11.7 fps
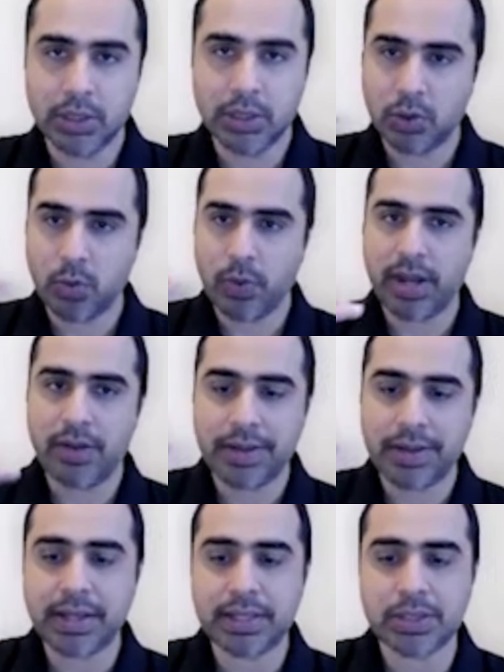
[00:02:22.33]
So whenever
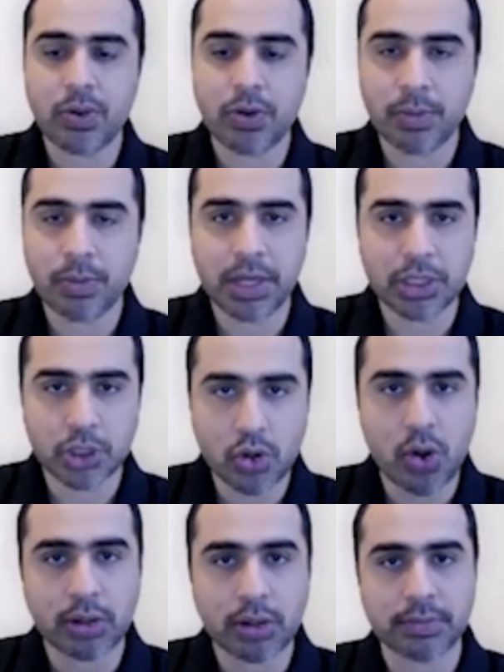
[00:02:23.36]
there is going to be a
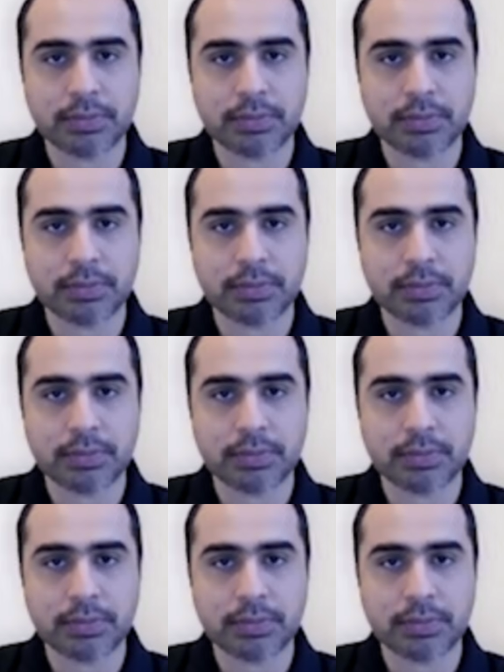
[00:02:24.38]
shock,